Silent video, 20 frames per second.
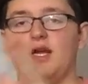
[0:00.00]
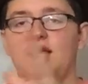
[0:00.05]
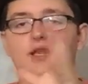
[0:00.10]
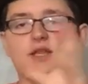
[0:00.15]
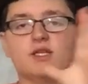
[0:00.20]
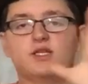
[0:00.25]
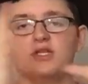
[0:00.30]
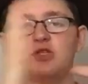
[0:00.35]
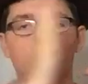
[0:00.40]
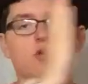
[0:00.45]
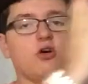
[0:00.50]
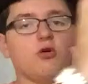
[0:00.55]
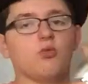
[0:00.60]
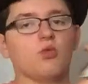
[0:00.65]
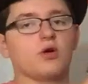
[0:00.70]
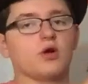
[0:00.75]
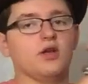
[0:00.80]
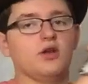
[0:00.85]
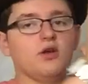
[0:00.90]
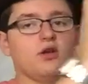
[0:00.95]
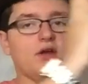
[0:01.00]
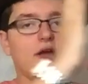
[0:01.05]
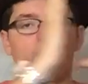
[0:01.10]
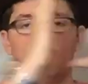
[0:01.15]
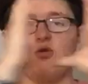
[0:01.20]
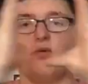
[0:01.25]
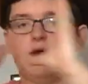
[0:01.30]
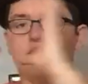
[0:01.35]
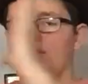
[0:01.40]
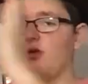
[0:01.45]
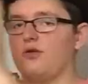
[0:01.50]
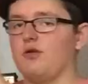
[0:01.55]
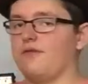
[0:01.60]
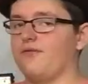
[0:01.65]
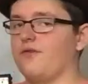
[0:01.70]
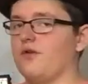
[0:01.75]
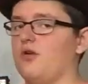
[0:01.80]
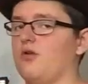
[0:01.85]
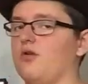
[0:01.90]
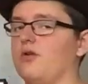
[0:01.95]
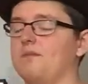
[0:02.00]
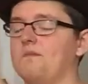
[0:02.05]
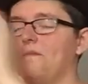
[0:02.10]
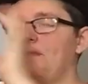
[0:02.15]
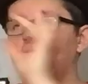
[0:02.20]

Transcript: and this is all working on how you angle your phone.